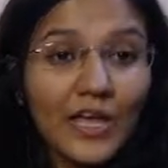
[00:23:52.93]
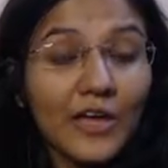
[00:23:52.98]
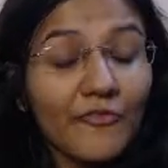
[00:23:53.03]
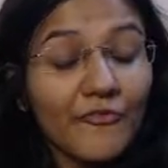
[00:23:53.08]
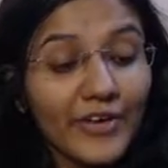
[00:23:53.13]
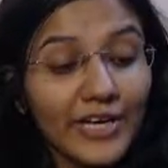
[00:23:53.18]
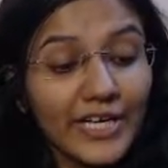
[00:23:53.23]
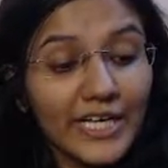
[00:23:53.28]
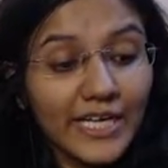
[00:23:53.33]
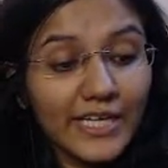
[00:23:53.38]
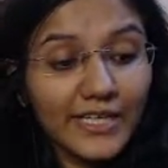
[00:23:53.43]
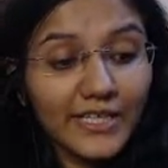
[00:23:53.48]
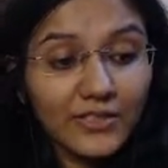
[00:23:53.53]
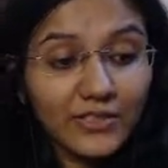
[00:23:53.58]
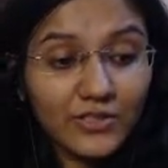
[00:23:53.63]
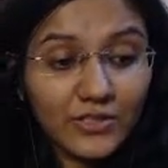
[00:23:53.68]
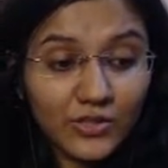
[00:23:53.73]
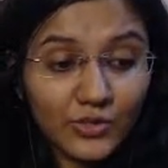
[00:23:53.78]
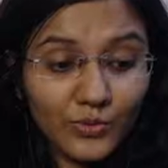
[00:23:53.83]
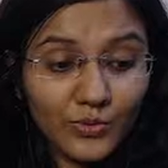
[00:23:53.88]
We're getting
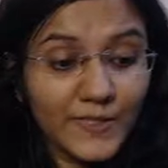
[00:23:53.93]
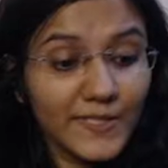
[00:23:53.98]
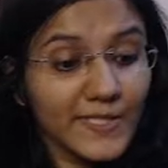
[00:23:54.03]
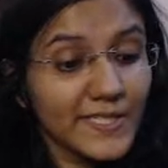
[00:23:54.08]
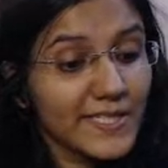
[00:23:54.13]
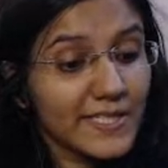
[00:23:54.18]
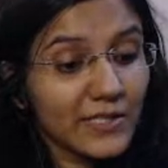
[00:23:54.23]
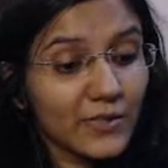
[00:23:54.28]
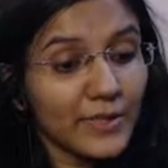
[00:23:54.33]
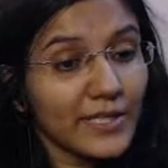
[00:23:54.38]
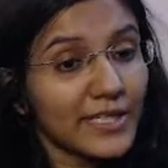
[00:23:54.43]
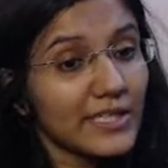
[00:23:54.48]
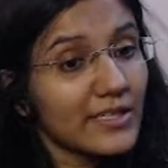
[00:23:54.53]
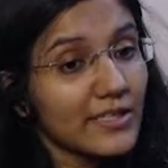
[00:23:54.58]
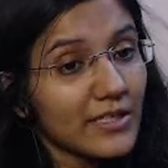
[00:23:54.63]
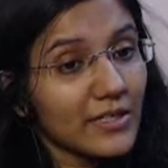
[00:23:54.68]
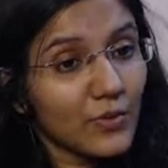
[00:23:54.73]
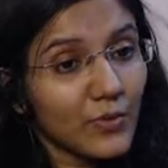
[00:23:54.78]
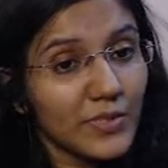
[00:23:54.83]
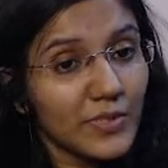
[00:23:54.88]
through this
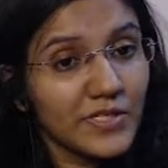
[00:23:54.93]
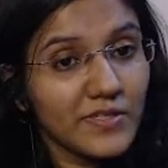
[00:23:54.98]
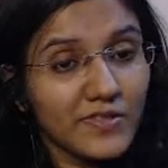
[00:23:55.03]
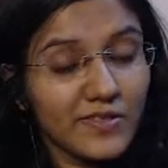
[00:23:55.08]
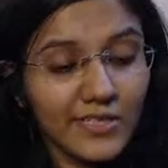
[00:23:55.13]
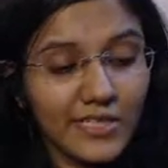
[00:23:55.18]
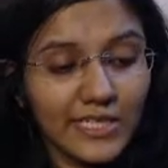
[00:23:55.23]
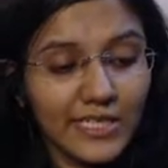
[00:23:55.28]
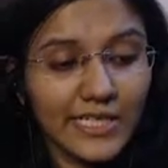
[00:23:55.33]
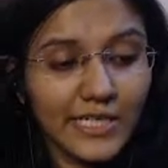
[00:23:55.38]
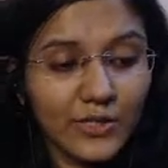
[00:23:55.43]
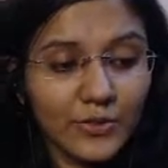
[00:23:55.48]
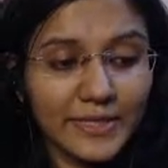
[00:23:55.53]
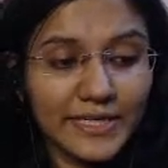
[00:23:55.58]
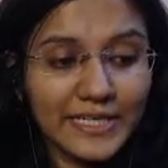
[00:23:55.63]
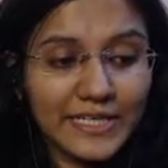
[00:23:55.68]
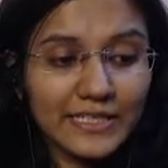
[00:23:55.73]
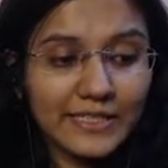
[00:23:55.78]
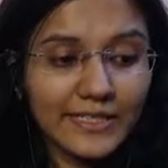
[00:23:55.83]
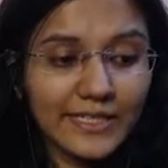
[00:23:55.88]
quiz really
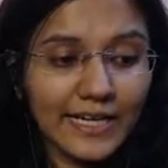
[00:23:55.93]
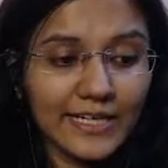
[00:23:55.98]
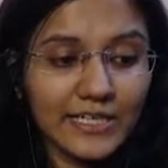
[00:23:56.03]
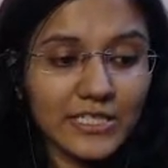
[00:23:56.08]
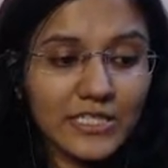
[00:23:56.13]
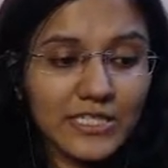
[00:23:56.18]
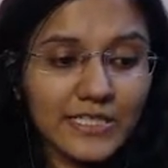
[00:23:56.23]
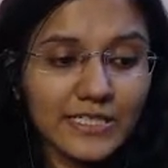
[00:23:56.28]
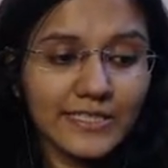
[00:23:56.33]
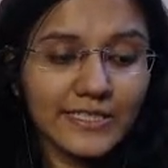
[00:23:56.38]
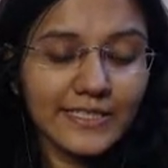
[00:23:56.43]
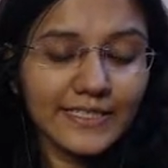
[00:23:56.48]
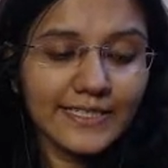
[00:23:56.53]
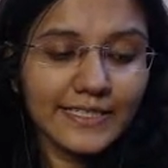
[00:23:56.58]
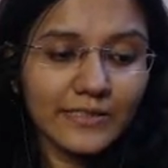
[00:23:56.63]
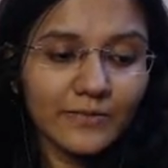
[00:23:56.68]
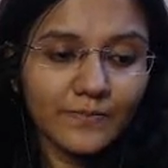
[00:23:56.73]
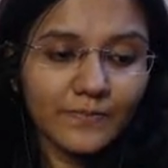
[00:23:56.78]
quickly actually today.